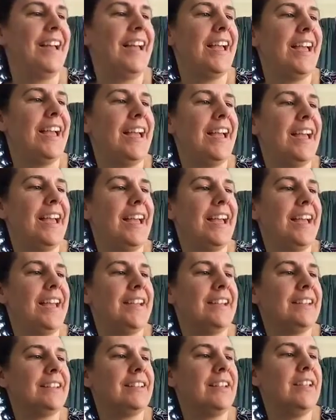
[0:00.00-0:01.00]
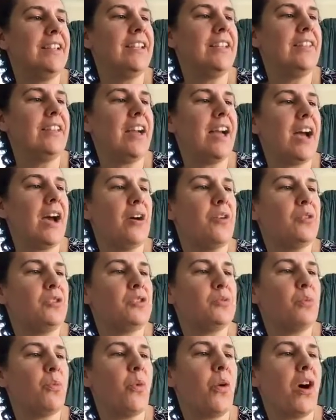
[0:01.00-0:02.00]
And cleaning the
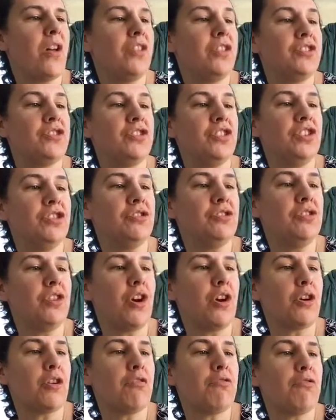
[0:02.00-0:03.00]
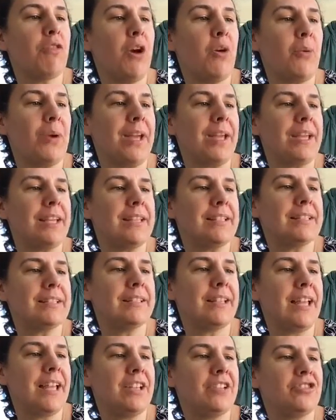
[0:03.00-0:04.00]
house while the children are growing is
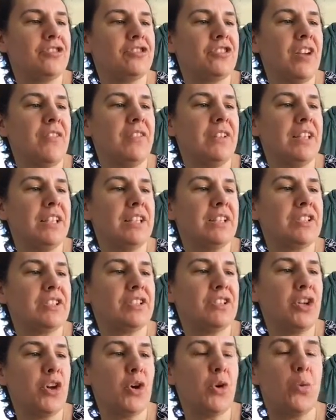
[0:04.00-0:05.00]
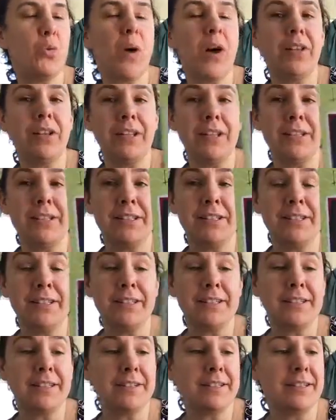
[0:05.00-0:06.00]
like shoveling snow while it's
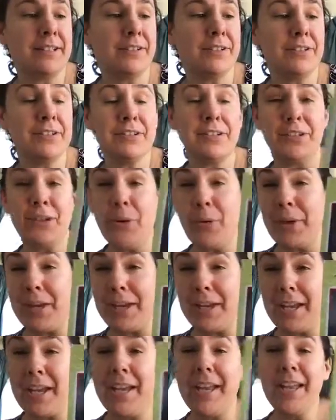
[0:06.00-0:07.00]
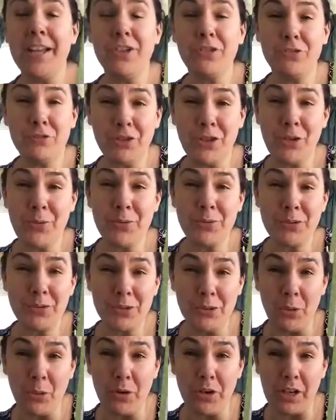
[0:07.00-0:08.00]
still snowing. True
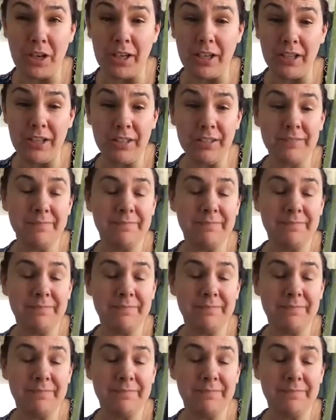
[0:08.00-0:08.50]
story.